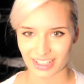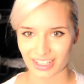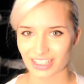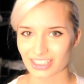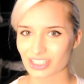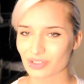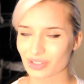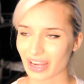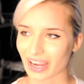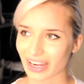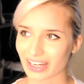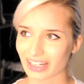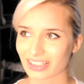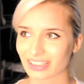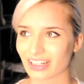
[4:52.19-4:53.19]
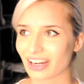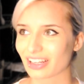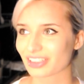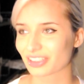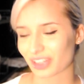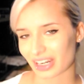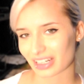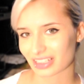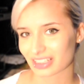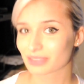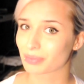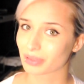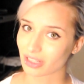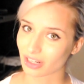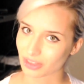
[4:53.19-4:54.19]
It's okay, not the
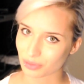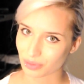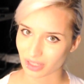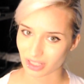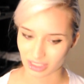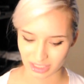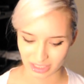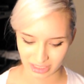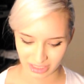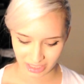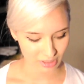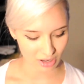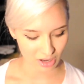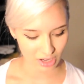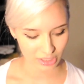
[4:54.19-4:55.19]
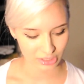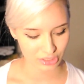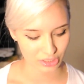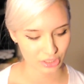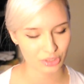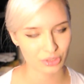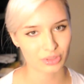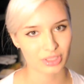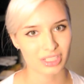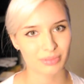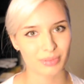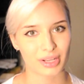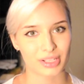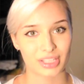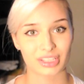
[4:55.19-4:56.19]
greatest, but not the worst. On to this
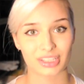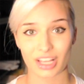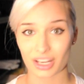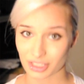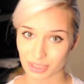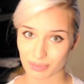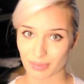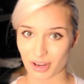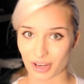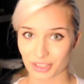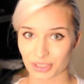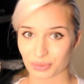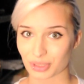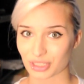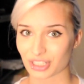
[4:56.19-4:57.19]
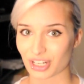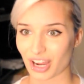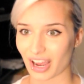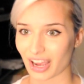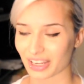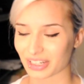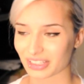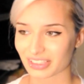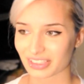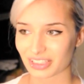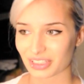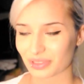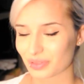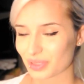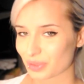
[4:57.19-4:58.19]
month's LuxeBox, which I
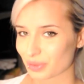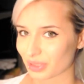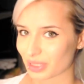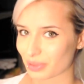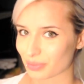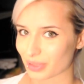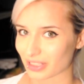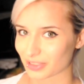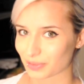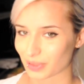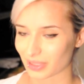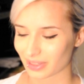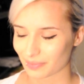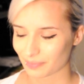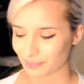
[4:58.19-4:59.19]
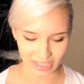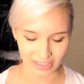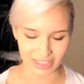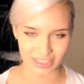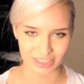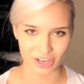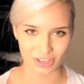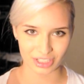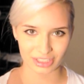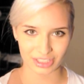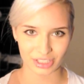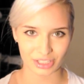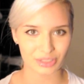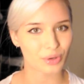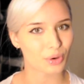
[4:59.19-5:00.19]
was really impressed with. They started
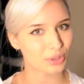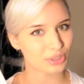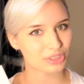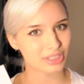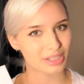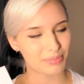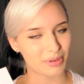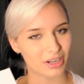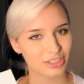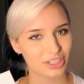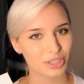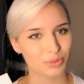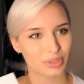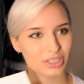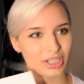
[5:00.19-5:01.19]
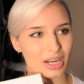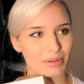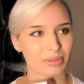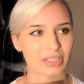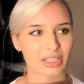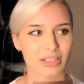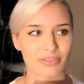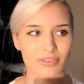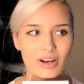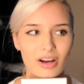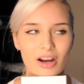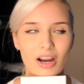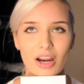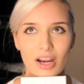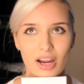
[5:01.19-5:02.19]
their quarterly boxes, which I believe
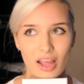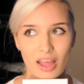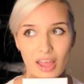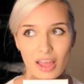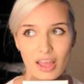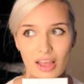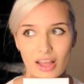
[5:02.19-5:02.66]
are